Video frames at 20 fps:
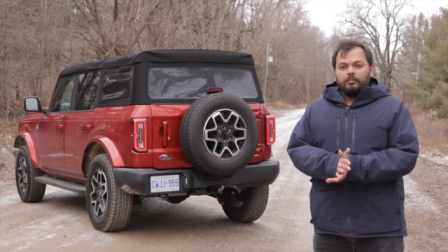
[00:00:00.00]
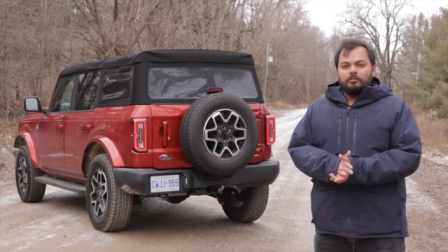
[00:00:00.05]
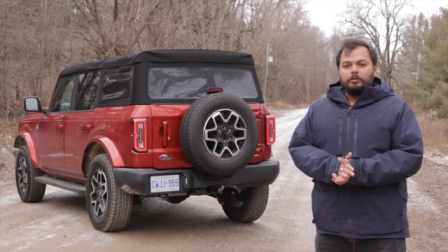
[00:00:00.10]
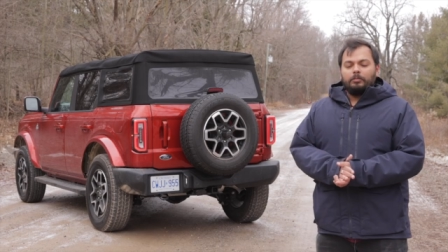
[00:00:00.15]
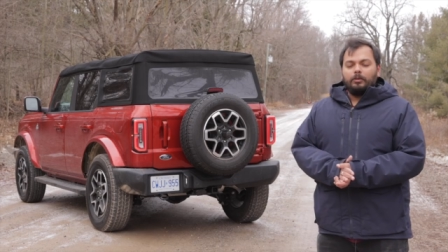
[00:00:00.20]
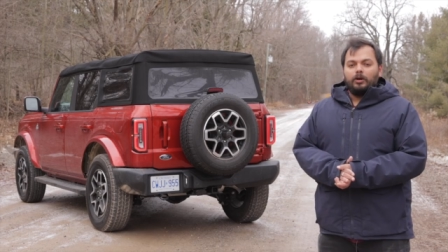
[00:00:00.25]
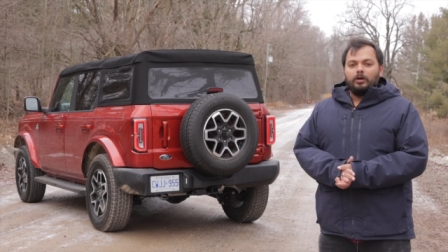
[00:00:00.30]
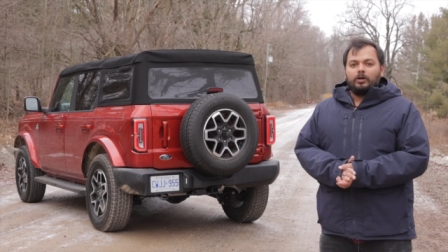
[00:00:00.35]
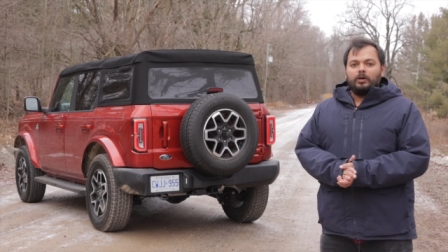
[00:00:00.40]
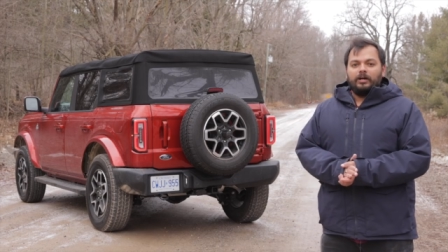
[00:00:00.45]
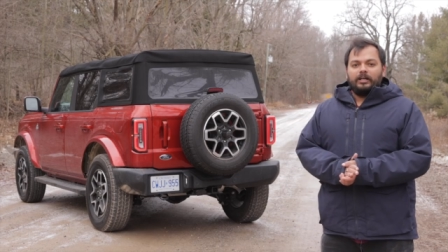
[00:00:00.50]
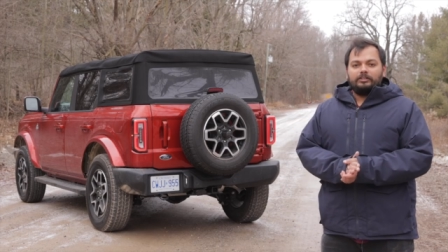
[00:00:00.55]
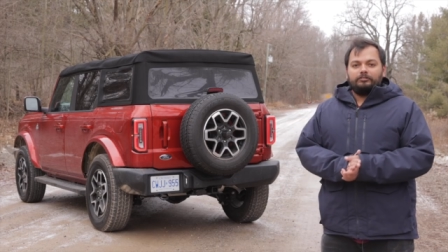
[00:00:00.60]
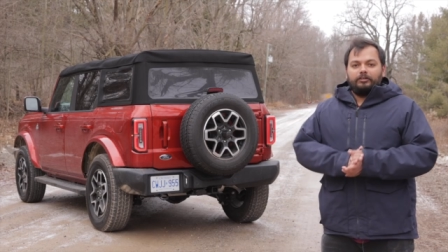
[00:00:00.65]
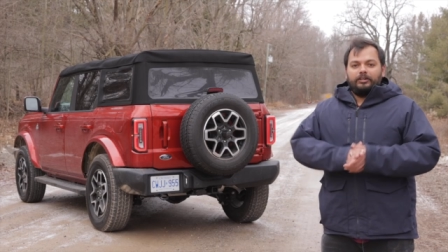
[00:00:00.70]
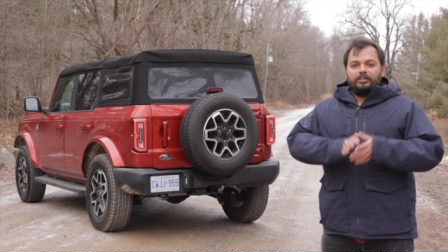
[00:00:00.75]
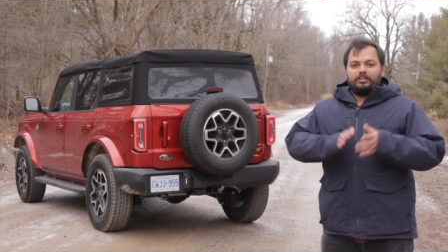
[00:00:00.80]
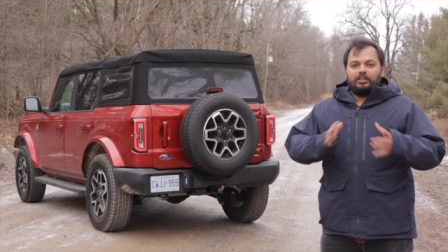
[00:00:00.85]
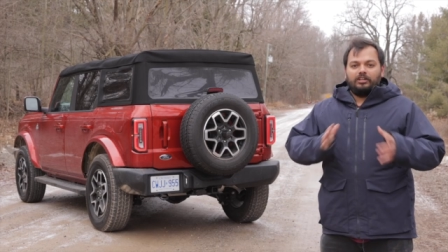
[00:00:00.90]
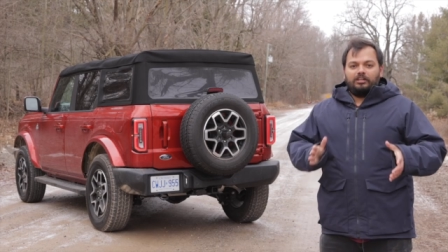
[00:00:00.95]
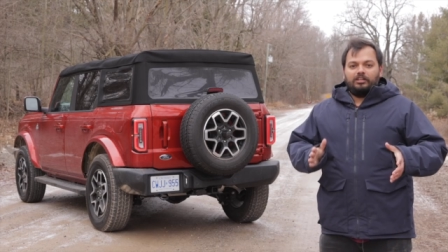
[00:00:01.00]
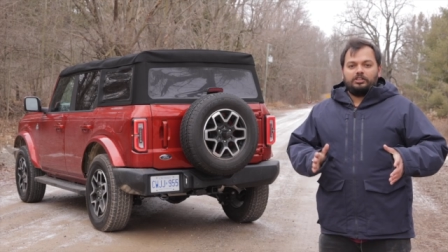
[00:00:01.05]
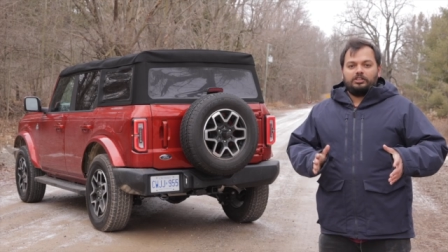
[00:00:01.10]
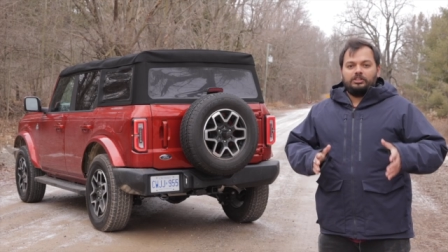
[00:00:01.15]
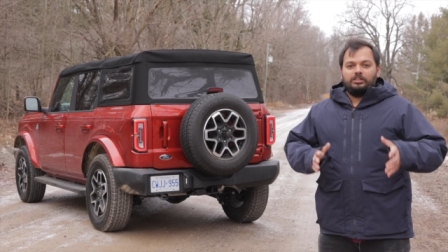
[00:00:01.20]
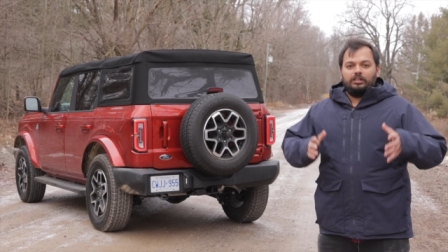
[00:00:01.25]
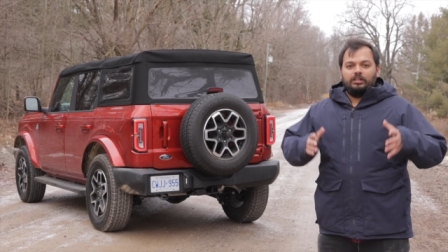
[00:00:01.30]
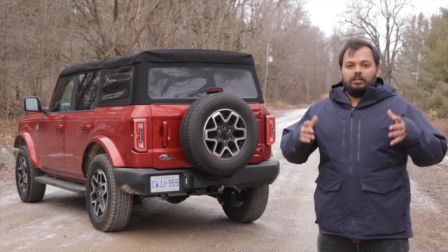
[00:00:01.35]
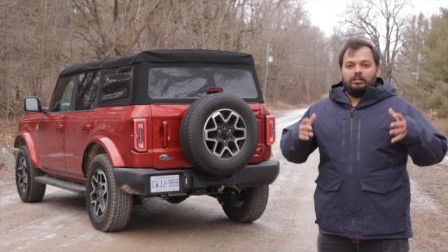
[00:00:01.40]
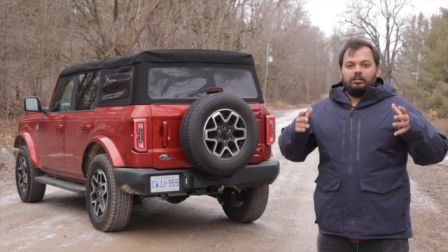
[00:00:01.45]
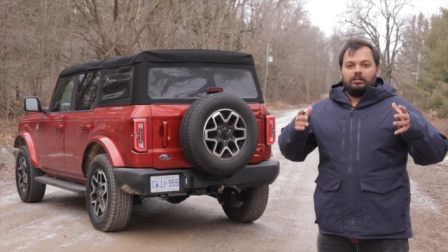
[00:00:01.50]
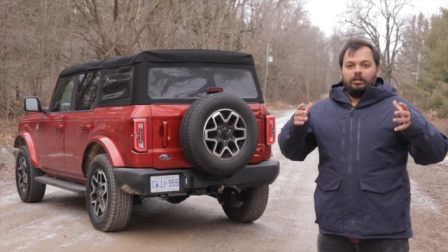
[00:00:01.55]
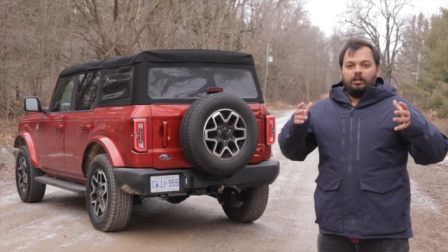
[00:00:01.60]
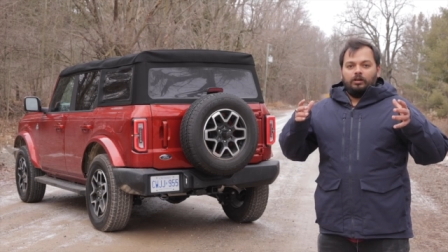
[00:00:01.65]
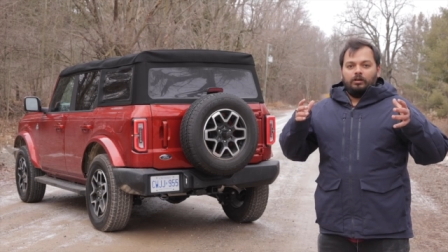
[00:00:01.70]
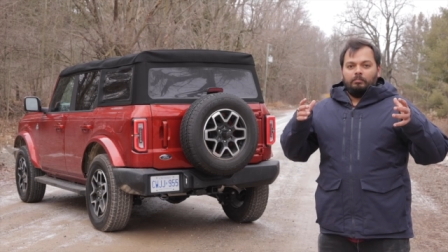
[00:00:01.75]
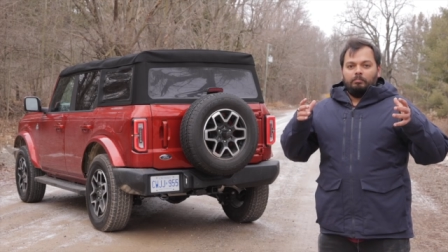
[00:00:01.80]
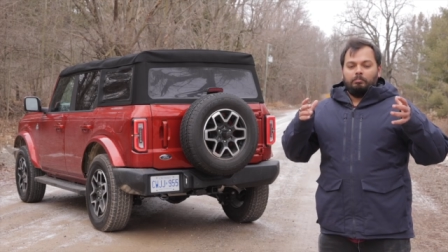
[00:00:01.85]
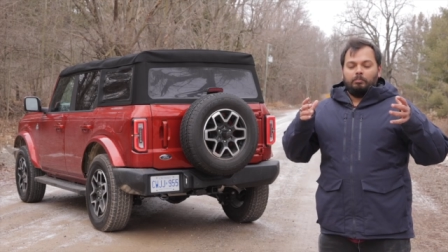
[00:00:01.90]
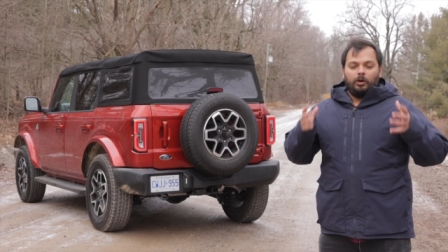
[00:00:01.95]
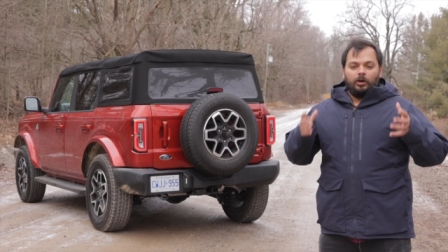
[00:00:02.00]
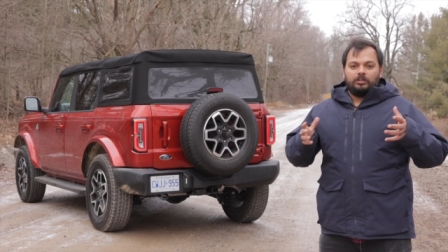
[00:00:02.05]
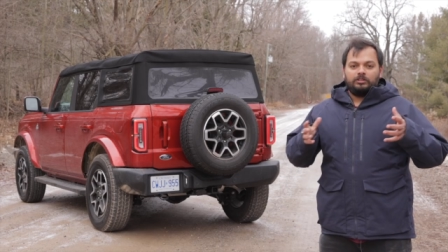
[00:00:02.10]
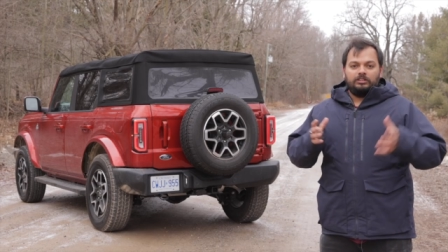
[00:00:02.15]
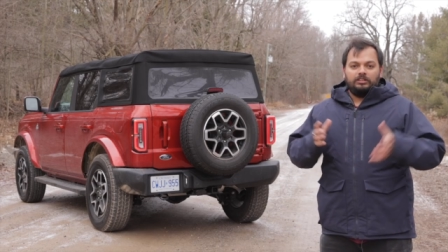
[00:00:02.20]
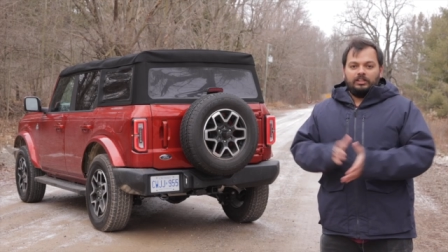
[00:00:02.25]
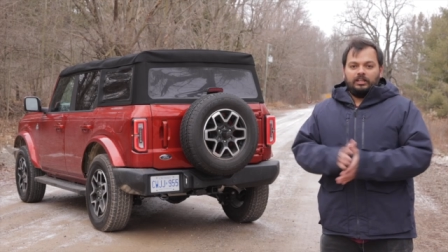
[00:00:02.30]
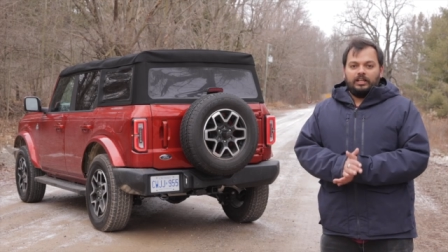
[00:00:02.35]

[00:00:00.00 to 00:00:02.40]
of the Bronco has very traditional boxy